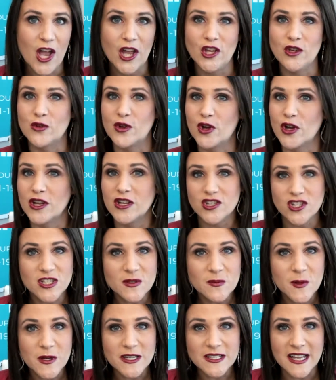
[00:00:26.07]
You couldn't just
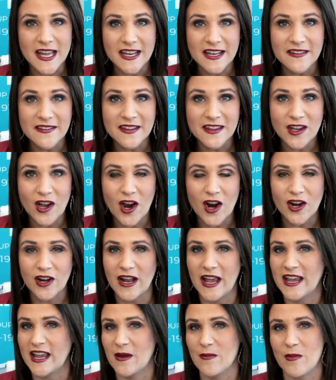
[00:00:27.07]
put a sign in the yard
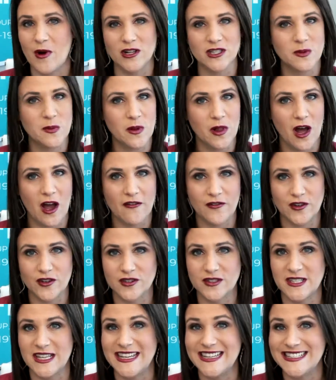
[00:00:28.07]
and get multiple
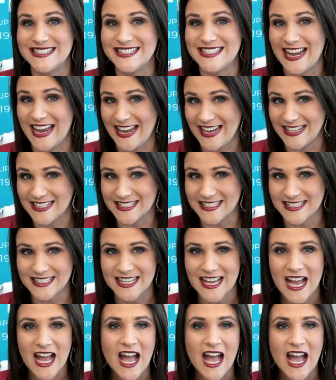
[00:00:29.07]
offers in days.